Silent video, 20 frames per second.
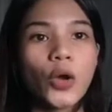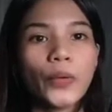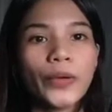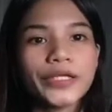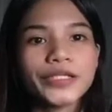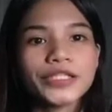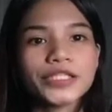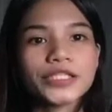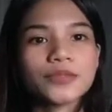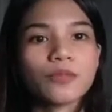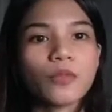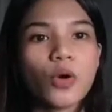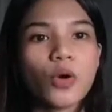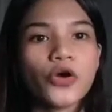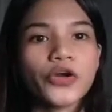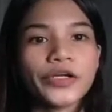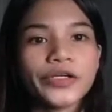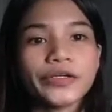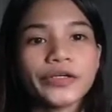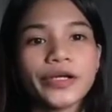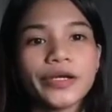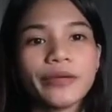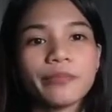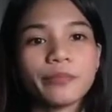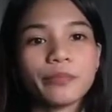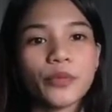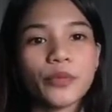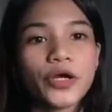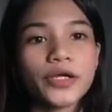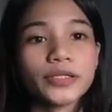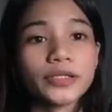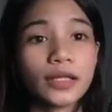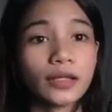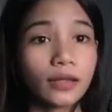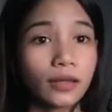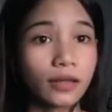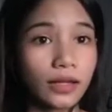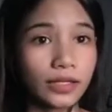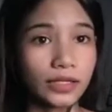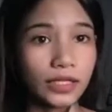which is more
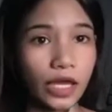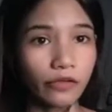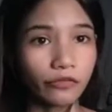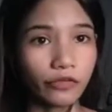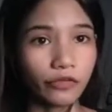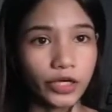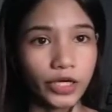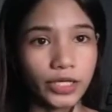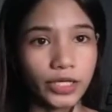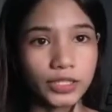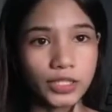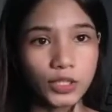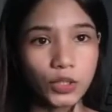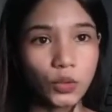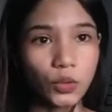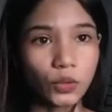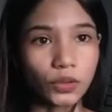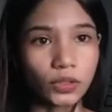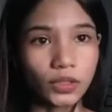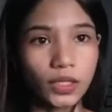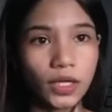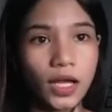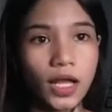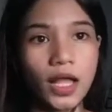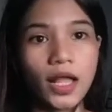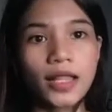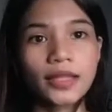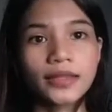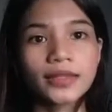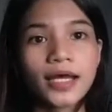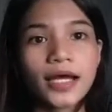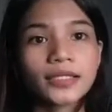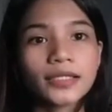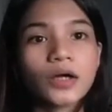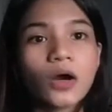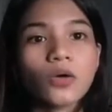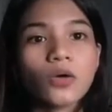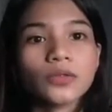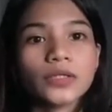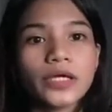important than ever in school. Not
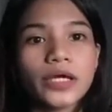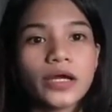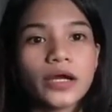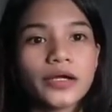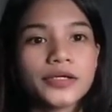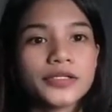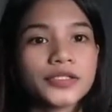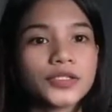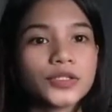only are